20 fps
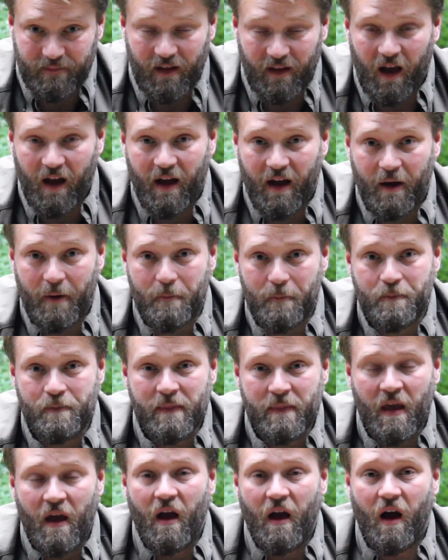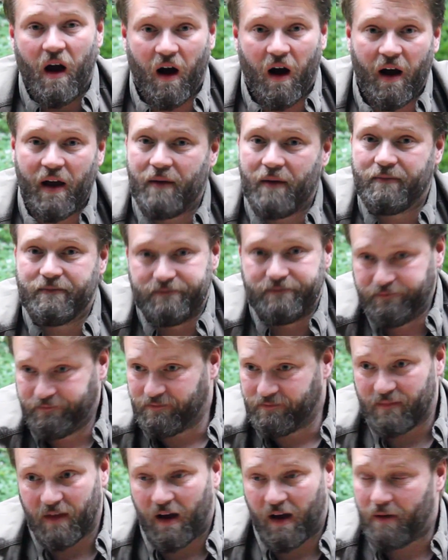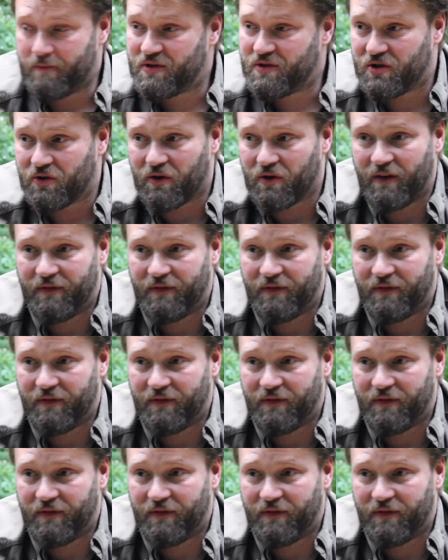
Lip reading: I'm sure